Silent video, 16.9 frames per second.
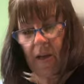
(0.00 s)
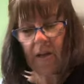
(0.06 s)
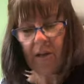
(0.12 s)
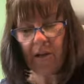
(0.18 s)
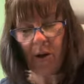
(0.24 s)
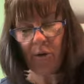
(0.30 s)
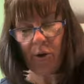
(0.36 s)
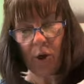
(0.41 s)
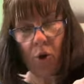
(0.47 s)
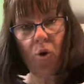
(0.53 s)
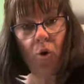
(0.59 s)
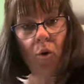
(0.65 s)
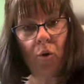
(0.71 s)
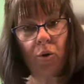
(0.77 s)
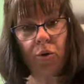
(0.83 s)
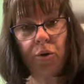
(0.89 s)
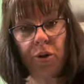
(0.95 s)
Now you
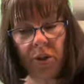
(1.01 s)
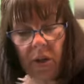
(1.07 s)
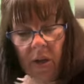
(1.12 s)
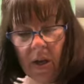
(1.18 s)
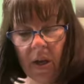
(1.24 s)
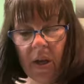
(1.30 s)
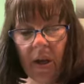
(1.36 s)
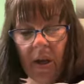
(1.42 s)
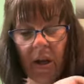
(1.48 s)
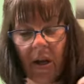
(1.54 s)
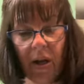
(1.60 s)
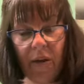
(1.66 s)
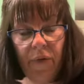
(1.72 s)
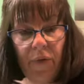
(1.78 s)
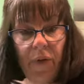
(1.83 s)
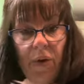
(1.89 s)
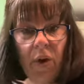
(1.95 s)
could,
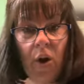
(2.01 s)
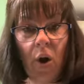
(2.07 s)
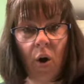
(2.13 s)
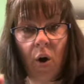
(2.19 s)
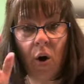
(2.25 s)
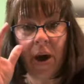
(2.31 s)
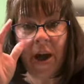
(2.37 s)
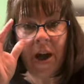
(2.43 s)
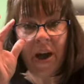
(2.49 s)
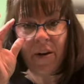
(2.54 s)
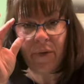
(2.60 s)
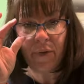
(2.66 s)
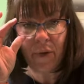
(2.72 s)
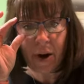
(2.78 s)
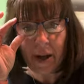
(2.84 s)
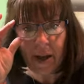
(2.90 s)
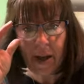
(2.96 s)
if your air
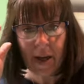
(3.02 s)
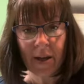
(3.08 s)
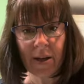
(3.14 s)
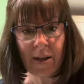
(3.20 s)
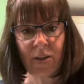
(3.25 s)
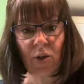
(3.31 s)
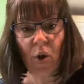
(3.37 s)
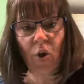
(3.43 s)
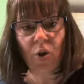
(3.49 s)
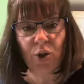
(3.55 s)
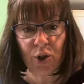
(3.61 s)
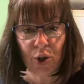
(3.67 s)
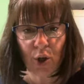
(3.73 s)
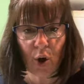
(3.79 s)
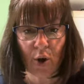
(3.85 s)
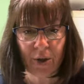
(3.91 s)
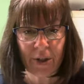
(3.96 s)
fryer has got a
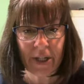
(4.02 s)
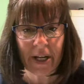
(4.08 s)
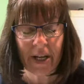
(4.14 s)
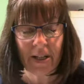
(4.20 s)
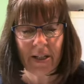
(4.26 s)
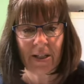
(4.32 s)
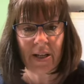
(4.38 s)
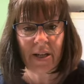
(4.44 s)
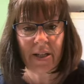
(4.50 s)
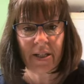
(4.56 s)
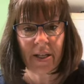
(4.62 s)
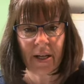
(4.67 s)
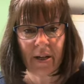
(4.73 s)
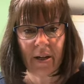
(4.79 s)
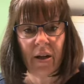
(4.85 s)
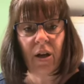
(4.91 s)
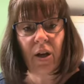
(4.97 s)
sauté
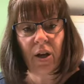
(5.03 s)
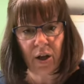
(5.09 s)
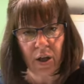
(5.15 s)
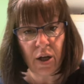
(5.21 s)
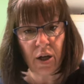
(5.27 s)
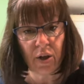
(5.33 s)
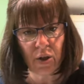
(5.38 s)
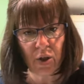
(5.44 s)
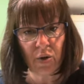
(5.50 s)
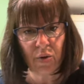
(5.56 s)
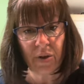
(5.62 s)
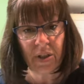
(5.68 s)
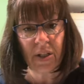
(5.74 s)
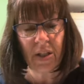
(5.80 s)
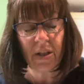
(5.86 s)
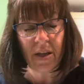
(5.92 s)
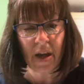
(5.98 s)
setting, you can do
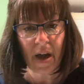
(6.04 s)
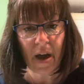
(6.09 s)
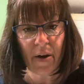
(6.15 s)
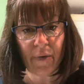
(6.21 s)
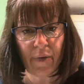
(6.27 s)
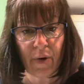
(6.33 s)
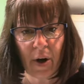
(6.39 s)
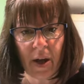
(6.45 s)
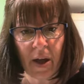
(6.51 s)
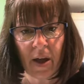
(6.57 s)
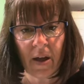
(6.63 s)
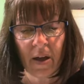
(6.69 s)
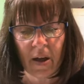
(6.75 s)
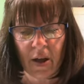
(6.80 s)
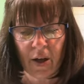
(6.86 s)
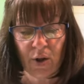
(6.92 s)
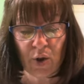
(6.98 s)
this in the air fryer.
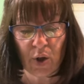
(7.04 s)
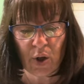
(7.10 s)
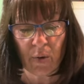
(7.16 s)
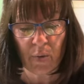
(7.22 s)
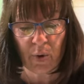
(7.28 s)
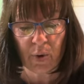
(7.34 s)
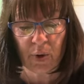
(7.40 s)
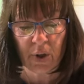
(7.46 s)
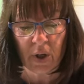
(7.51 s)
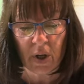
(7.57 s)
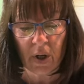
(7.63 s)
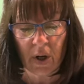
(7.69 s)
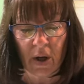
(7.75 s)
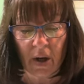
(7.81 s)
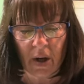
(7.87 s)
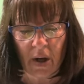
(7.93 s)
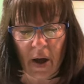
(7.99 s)
So you would
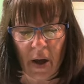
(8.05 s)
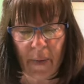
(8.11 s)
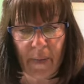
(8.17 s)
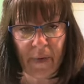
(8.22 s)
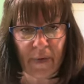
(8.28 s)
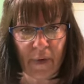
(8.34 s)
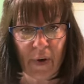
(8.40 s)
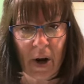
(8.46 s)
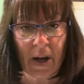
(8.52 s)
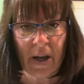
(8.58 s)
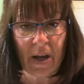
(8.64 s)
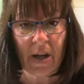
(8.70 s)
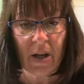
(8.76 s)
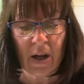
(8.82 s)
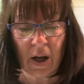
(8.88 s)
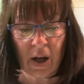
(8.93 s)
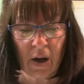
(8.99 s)

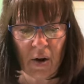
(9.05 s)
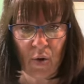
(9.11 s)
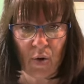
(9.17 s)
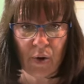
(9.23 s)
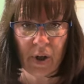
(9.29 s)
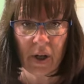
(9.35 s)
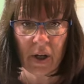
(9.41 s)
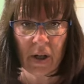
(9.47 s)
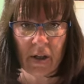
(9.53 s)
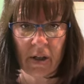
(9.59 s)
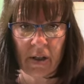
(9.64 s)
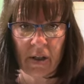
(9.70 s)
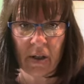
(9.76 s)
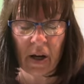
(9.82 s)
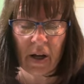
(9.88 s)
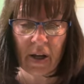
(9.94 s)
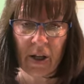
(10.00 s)
fry your onion
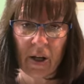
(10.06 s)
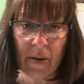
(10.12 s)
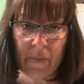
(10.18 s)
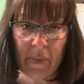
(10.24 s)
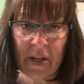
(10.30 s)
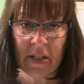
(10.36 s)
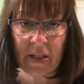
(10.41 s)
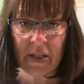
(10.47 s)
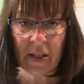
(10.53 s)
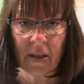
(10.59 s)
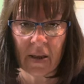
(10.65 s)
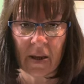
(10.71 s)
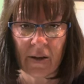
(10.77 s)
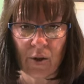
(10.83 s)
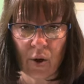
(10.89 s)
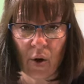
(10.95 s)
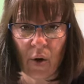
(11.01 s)
and your mince and
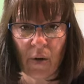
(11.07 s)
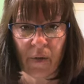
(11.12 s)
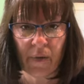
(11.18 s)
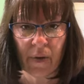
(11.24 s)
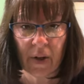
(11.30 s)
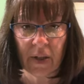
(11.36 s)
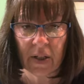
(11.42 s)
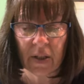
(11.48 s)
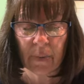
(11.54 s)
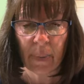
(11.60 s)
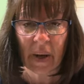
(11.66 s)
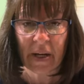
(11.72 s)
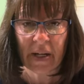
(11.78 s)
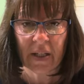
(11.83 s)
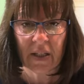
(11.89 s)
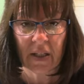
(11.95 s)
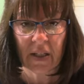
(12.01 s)
that off, and your
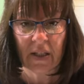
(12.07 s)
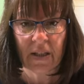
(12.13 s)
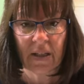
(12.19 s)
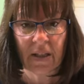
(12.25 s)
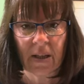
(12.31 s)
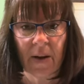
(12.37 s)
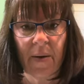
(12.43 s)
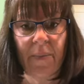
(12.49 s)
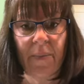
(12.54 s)
spices.